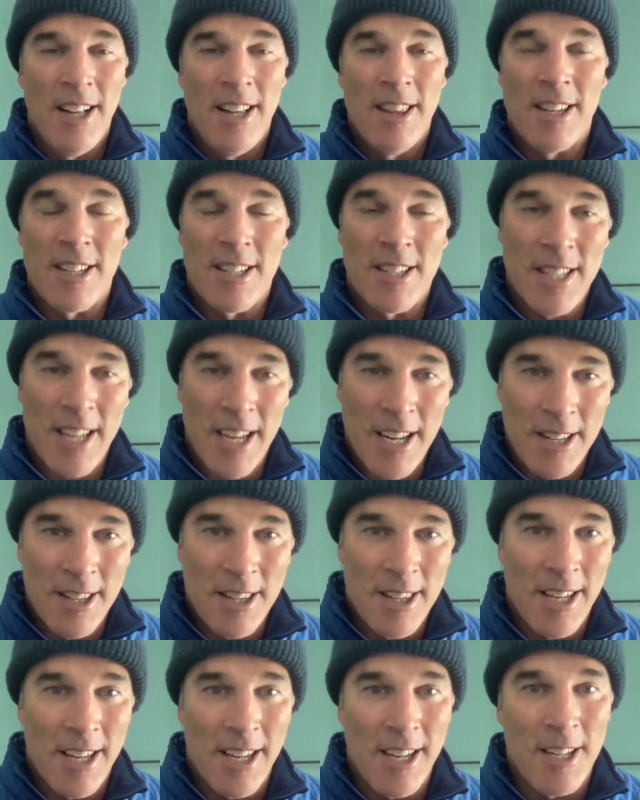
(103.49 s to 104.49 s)
The second
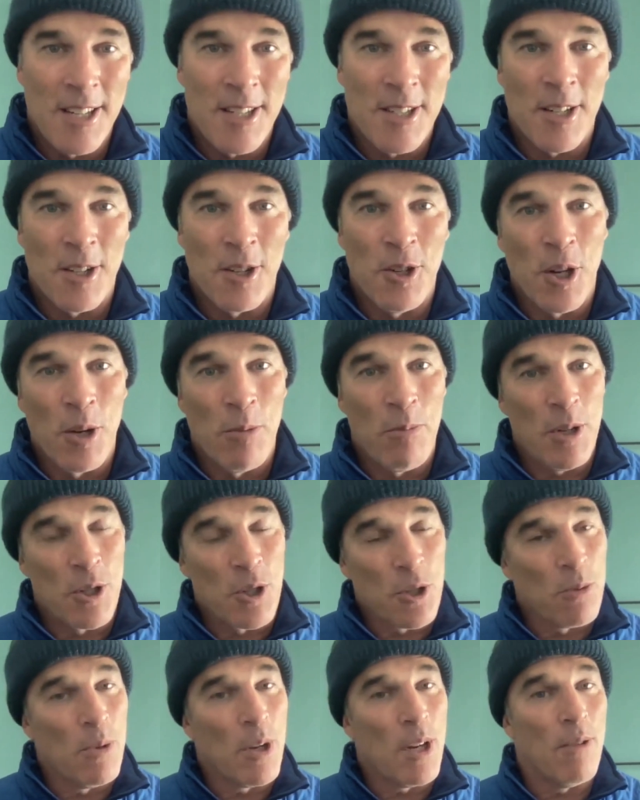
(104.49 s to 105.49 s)
thing is that you can be
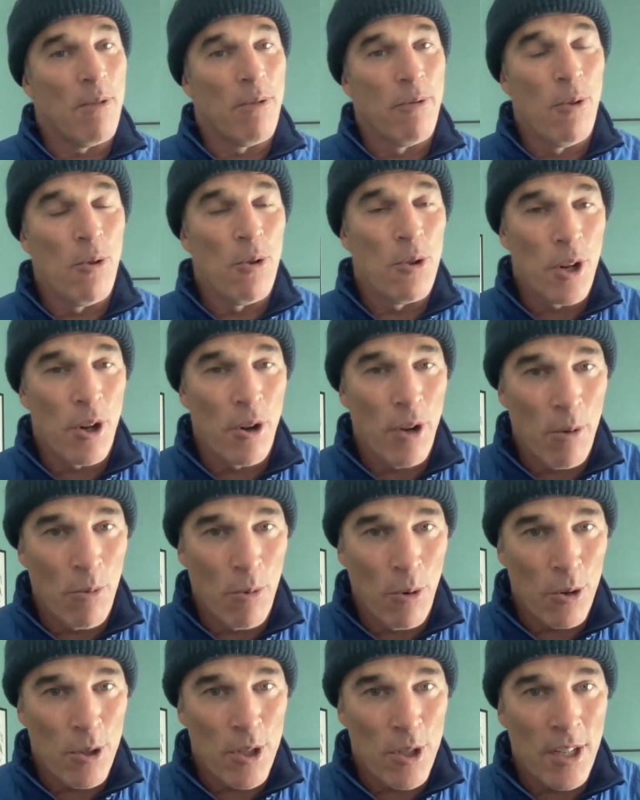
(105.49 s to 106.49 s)
swimming in 4 degree
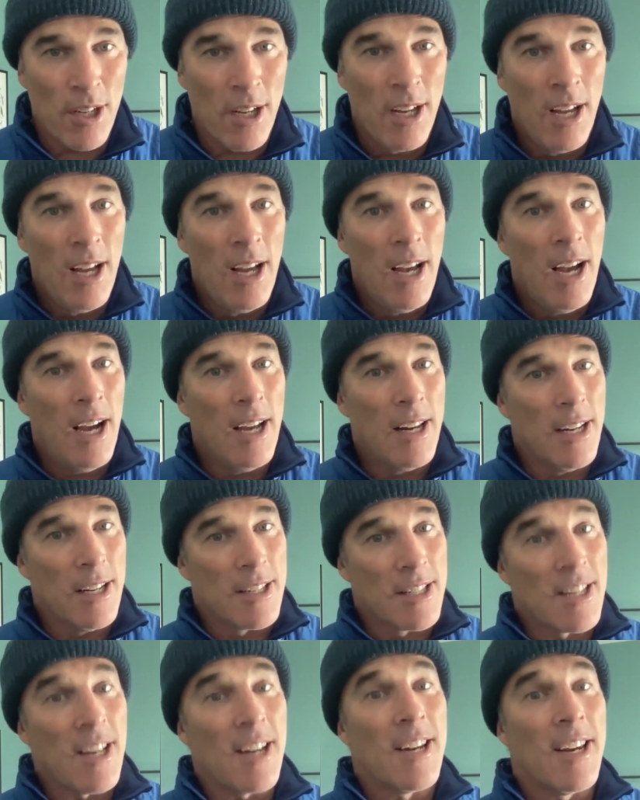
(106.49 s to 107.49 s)
water, and then
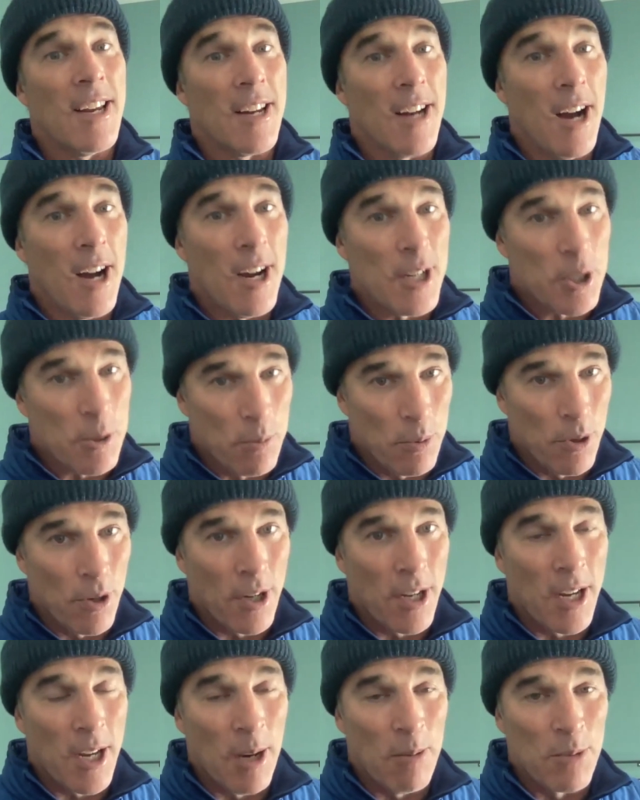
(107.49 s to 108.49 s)
suddenly an
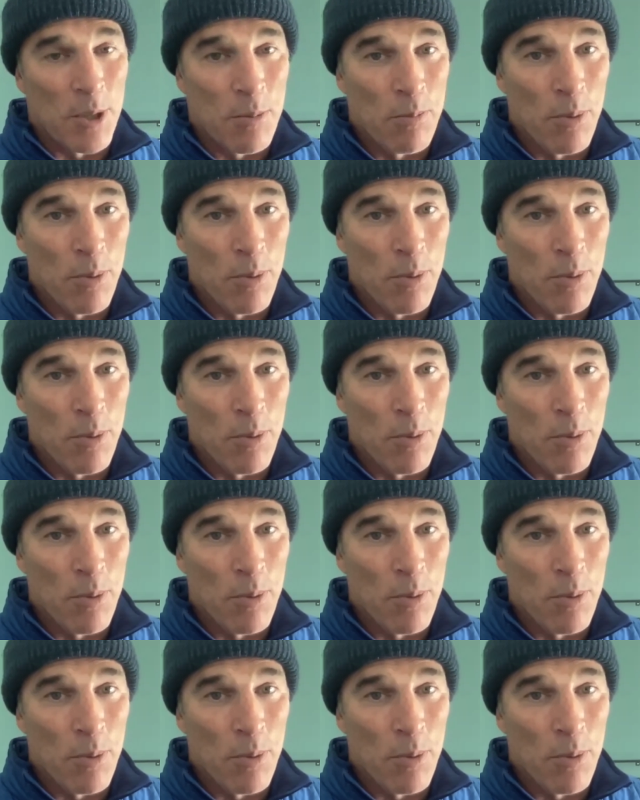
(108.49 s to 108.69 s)
iceberg comes